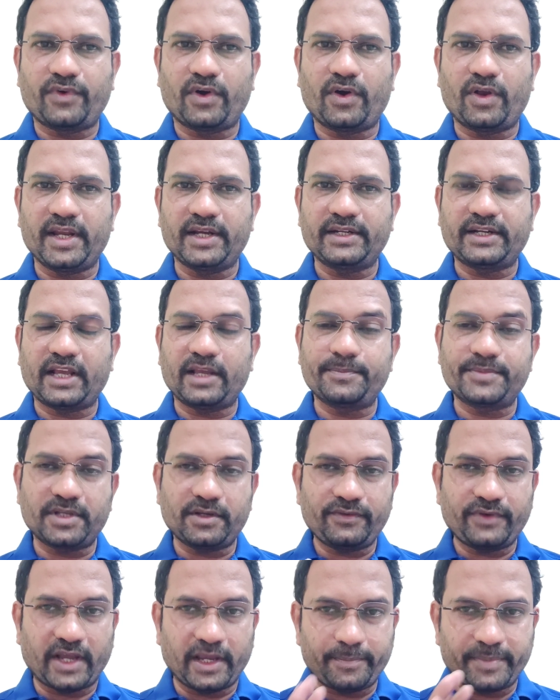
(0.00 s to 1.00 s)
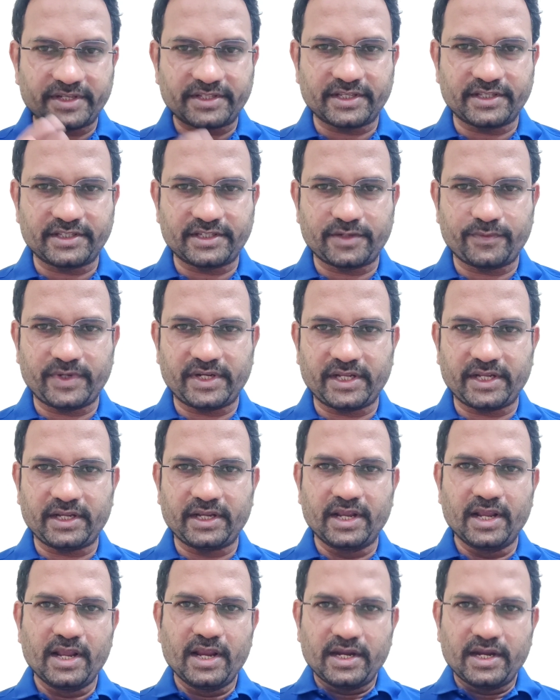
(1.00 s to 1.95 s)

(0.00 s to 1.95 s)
following types of hypersensitivity?